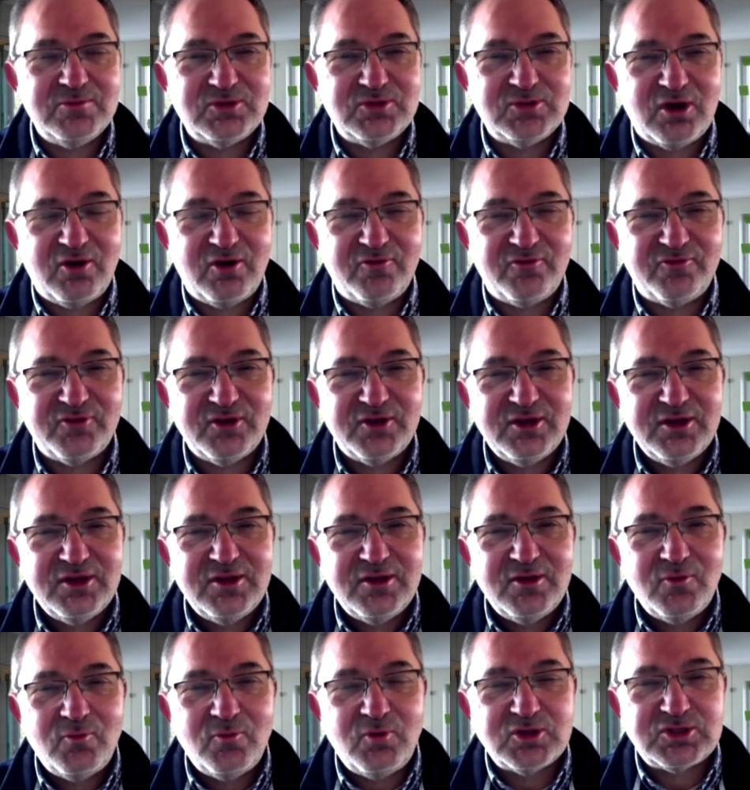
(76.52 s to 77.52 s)
of
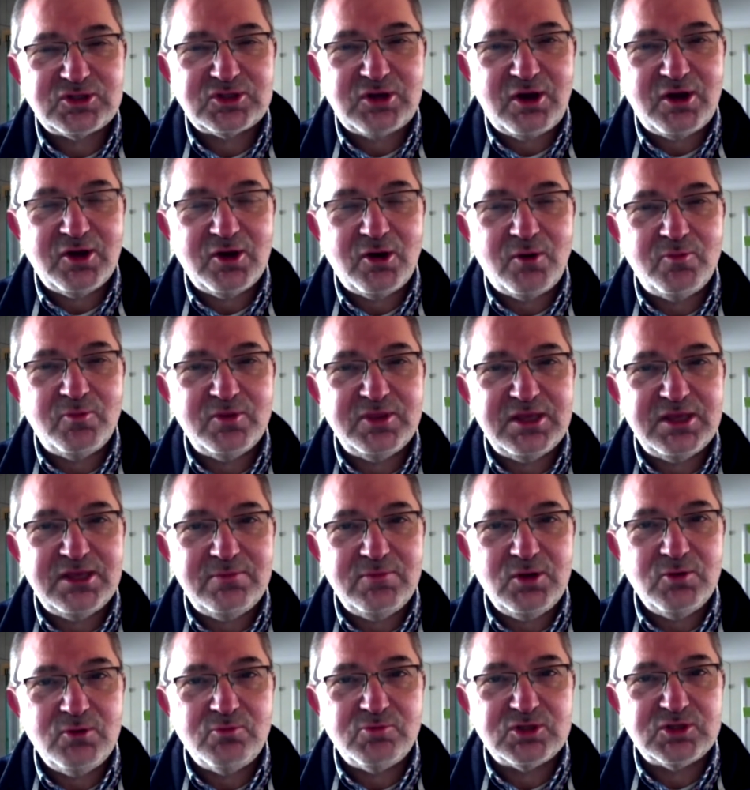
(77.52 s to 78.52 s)
what's going on with the
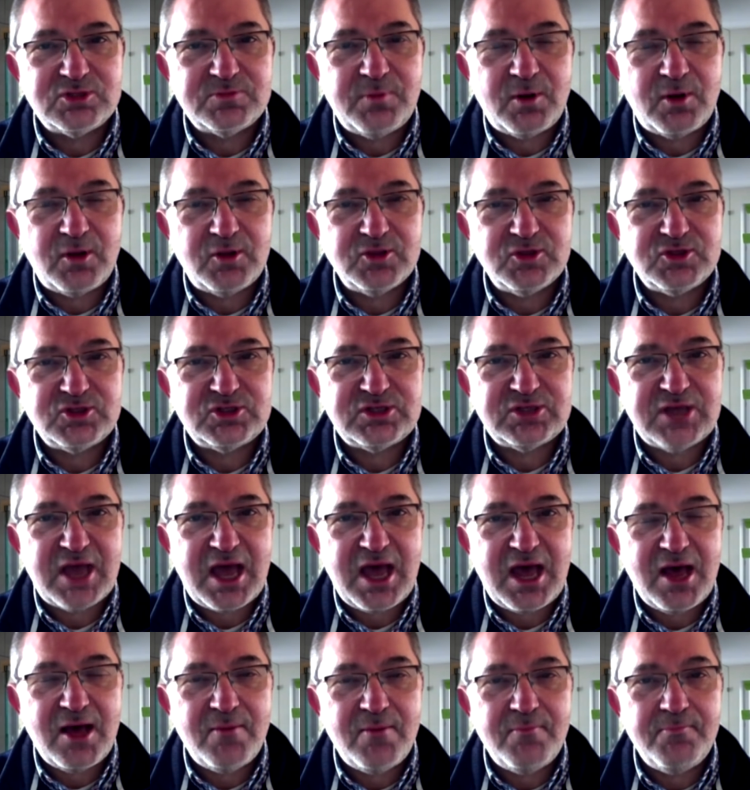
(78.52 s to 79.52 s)
immune response.
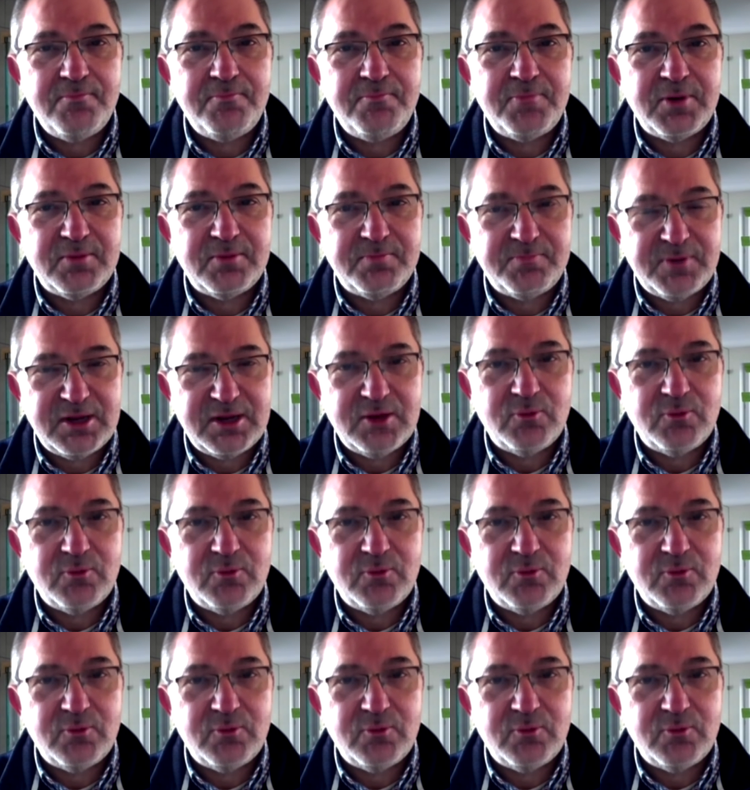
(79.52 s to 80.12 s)
But it